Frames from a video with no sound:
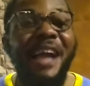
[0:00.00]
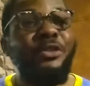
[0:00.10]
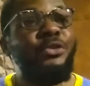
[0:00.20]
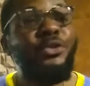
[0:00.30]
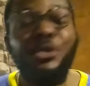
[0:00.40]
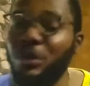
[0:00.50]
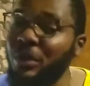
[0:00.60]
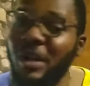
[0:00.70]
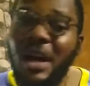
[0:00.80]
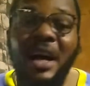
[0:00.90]
I
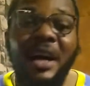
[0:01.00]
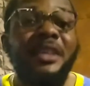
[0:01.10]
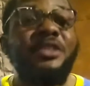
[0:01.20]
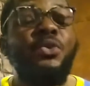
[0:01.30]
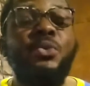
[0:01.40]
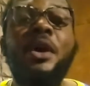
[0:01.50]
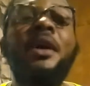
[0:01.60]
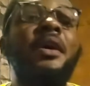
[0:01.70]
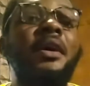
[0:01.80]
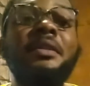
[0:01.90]
know the
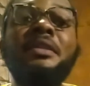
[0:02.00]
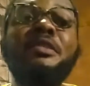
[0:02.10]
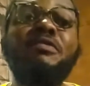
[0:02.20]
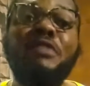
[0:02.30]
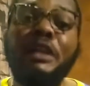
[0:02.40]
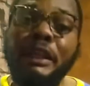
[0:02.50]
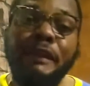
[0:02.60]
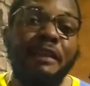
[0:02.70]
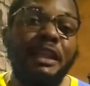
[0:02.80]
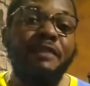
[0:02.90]
world is
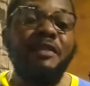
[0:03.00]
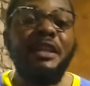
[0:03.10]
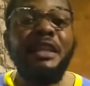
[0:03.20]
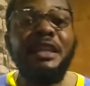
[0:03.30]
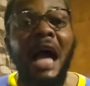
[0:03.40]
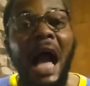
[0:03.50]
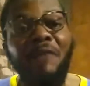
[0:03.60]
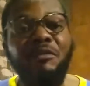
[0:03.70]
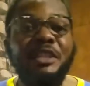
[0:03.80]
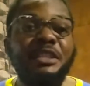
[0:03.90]
really, really, really
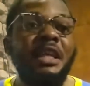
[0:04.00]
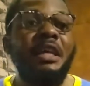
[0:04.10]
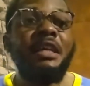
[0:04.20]
having...